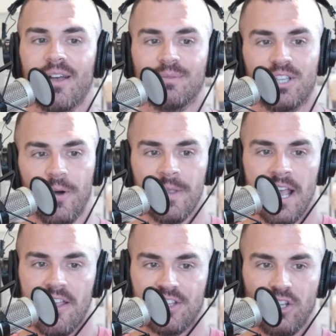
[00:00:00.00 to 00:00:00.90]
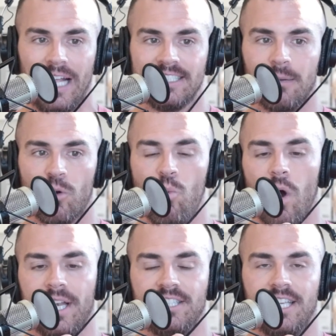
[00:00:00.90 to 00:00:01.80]
So that's number
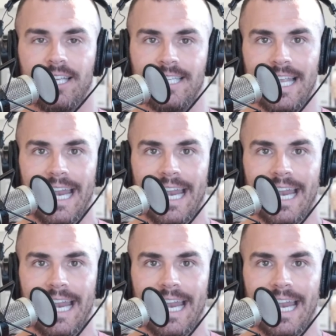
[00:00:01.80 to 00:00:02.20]
one is you got